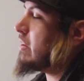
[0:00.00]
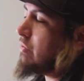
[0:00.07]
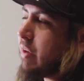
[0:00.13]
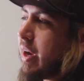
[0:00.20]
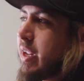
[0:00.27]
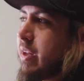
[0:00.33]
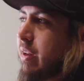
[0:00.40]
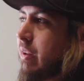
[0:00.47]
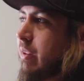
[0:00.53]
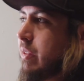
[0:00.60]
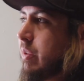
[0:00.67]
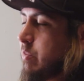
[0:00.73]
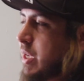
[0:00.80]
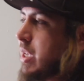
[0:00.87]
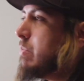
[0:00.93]
to find
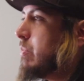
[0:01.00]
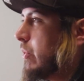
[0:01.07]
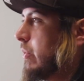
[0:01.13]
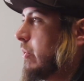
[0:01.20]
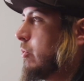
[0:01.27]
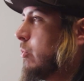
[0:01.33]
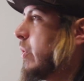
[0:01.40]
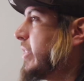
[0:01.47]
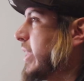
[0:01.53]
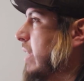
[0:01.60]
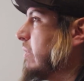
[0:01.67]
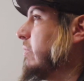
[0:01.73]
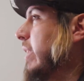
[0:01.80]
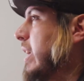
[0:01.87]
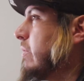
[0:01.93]
the people who want
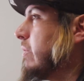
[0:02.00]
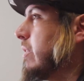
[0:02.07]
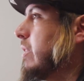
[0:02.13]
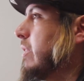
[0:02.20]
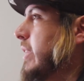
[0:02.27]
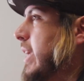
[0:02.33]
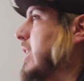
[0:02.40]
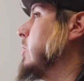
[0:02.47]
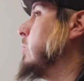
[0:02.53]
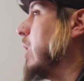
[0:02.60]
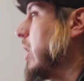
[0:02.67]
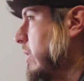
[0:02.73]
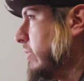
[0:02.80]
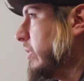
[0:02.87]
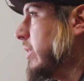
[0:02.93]
that flavor that you
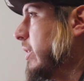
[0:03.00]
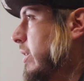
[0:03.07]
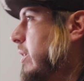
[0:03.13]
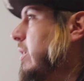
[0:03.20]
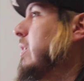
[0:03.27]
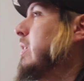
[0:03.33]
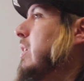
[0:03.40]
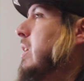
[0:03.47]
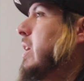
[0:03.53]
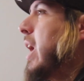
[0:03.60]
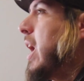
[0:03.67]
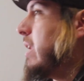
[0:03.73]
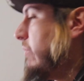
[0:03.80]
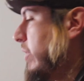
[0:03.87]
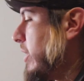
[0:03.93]
offer. Right.
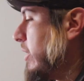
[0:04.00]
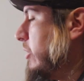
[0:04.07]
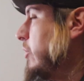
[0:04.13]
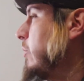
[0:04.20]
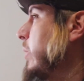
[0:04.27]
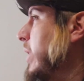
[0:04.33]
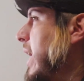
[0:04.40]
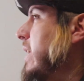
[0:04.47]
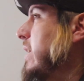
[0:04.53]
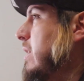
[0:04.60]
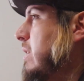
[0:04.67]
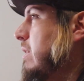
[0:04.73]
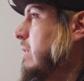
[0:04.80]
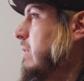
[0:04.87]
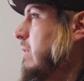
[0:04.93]
And if you can tune that
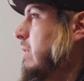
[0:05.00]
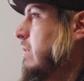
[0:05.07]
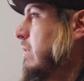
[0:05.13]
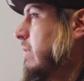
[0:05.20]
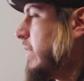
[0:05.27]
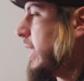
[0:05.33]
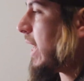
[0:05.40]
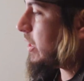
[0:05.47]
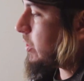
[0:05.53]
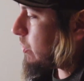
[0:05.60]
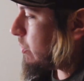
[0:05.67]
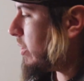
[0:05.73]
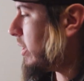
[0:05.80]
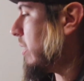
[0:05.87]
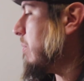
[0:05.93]
in, that's
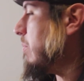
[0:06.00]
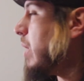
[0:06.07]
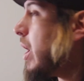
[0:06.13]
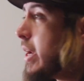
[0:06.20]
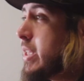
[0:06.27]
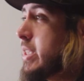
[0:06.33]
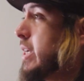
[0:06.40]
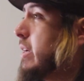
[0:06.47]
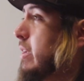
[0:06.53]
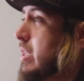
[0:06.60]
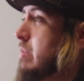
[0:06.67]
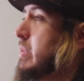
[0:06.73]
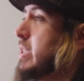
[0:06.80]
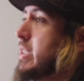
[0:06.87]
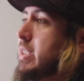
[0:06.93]
where you can
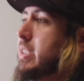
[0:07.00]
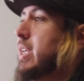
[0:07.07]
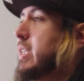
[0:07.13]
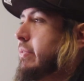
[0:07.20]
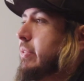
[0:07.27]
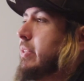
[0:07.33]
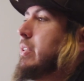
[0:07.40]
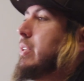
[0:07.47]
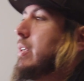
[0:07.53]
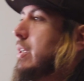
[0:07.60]
monetarily be successful.